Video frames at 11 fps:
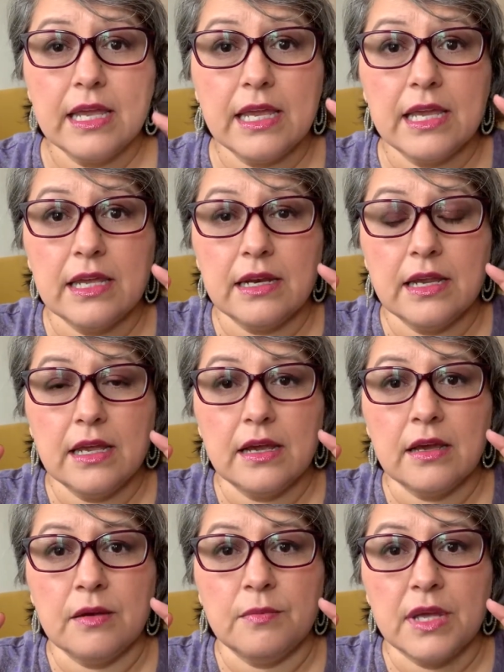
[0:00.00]
it
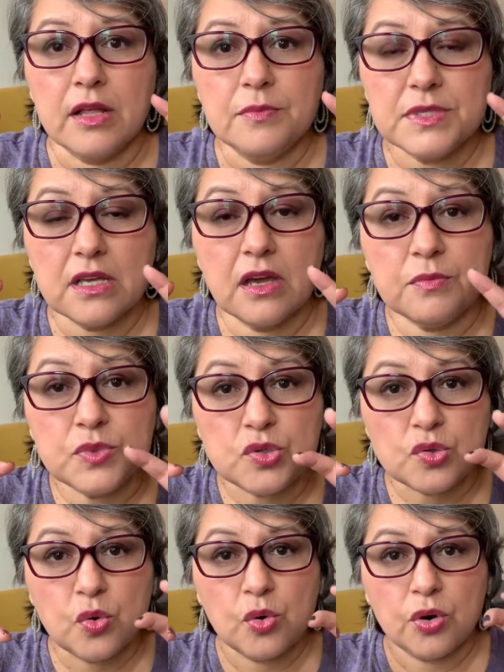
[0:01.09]
helps
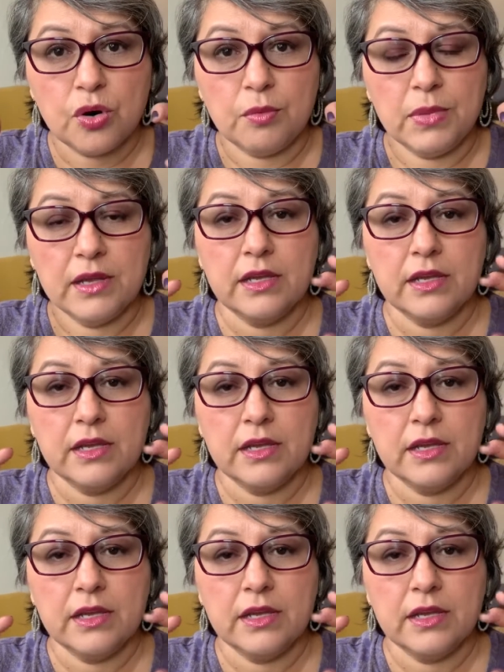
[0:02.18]
absorb.